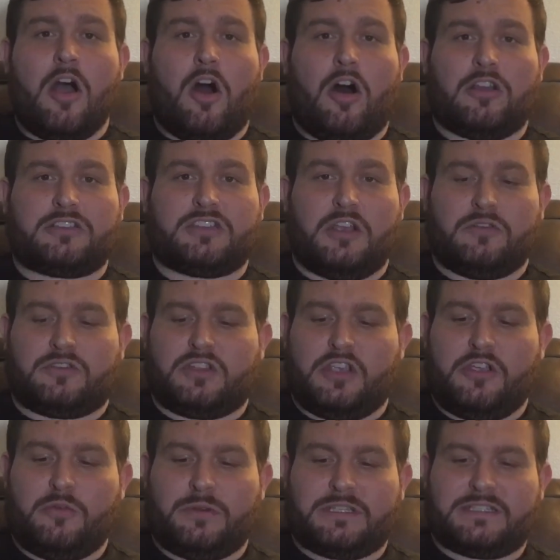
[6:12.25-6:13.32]
Also
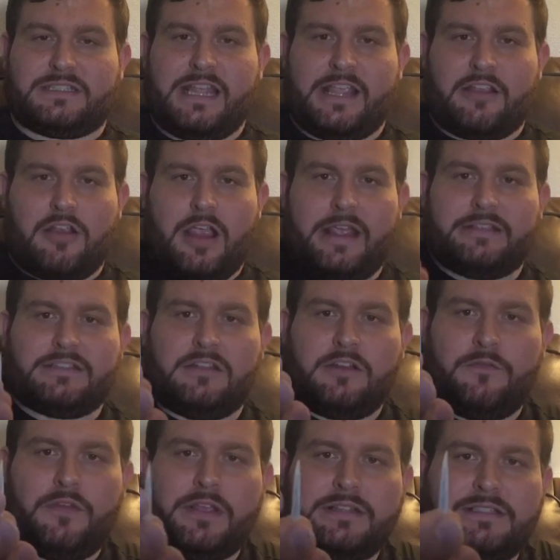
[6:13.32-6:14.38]
too, with Stingrays, I don't
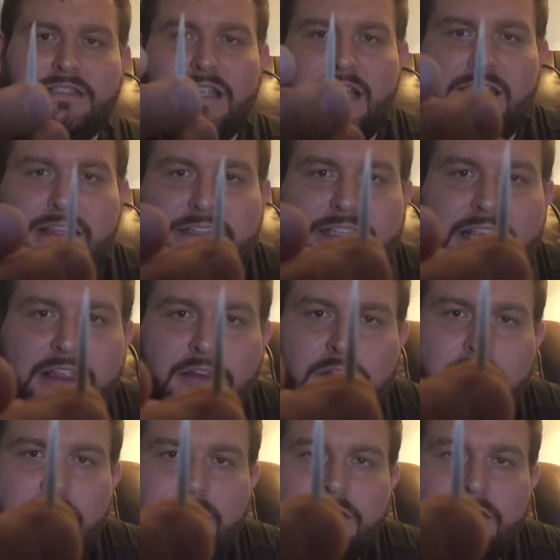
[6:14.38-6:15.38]
know if you can see this here.